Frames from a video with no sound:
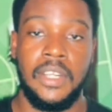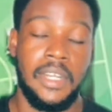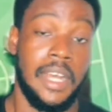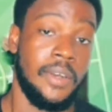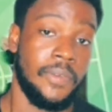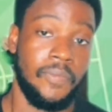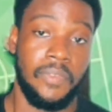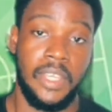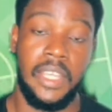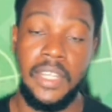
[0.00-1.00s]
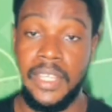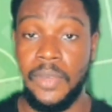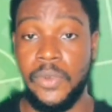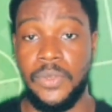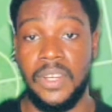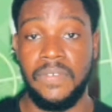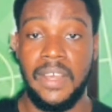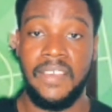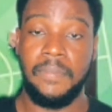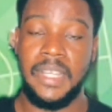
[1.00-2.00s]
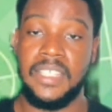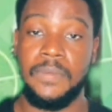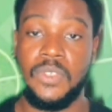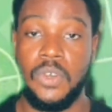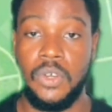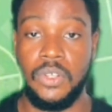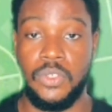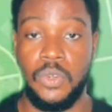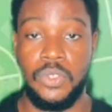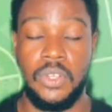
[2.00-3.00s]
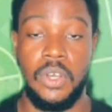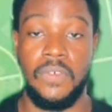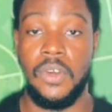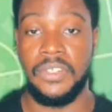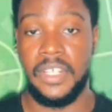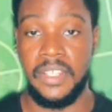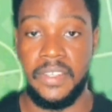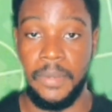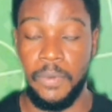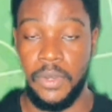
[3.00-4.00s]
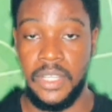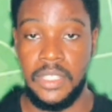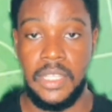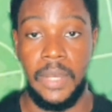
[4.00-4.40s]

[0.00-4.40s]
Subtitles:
Now, in game week 25, my team scored a total of 103 points.